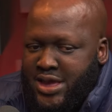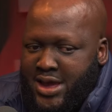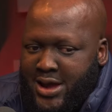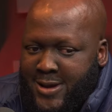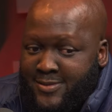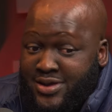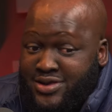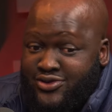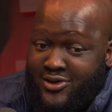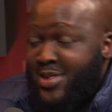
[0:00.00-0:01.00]
And
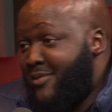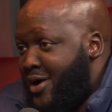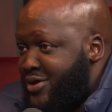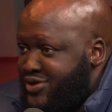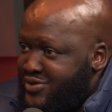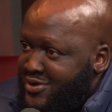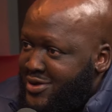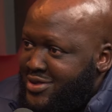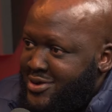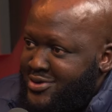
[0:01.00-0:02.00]
she took them out
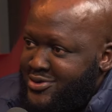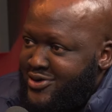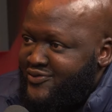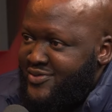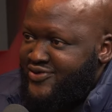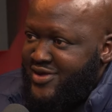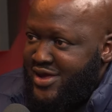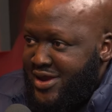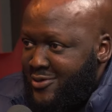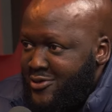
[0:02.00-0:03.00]
on Christmas Day
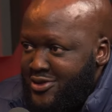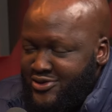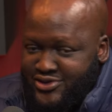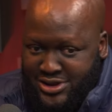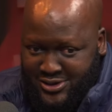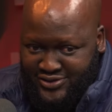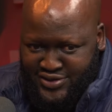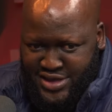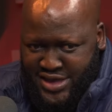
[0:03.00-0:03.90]
and I wore those clothes.